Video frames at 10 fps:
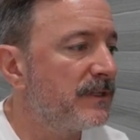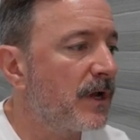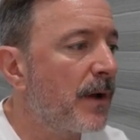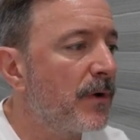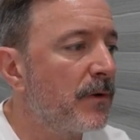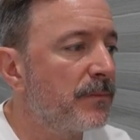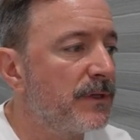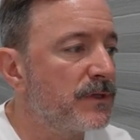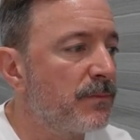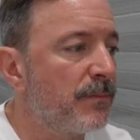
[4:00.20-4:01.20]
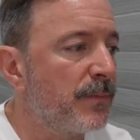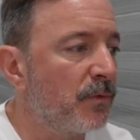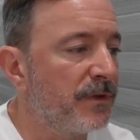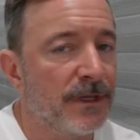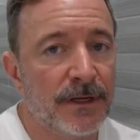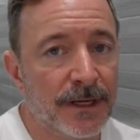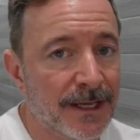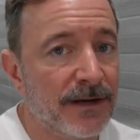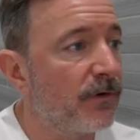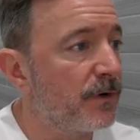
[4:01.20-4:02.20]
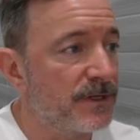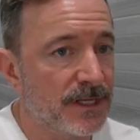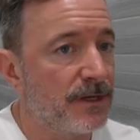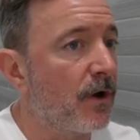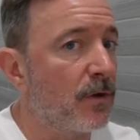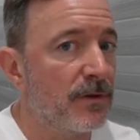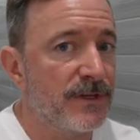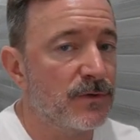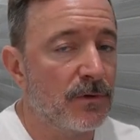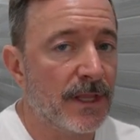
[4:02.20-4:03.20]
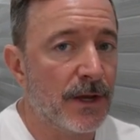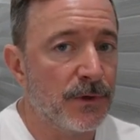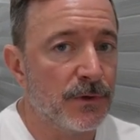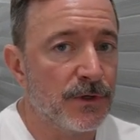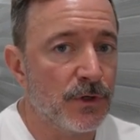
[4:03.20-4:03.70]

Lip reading: Top up is built in. Again, I've already said all of these will allow you to